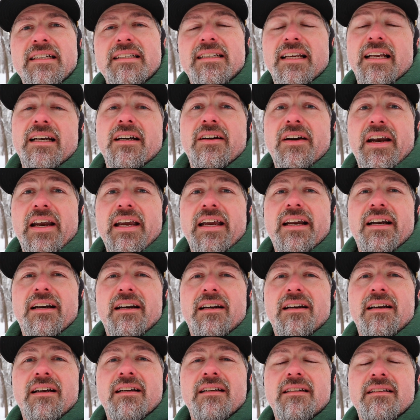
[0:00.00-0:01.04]
Not a great
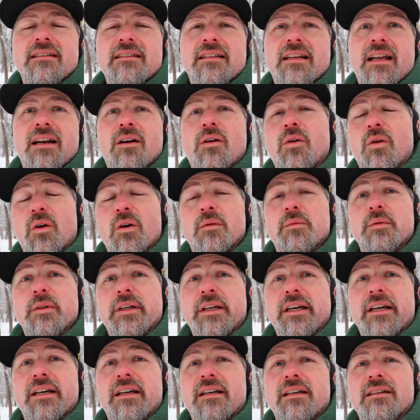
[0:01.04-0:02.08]
year, not a horrible
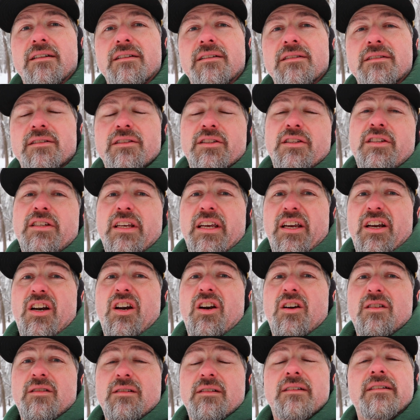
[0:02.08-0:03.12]
year, just a
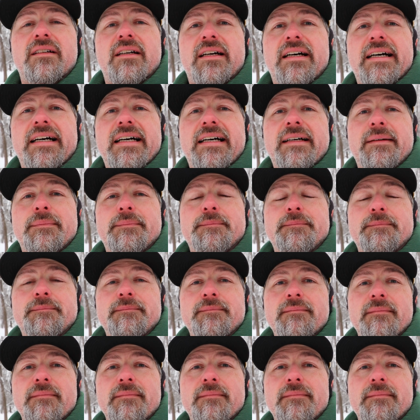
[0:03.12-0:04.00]
year. Um,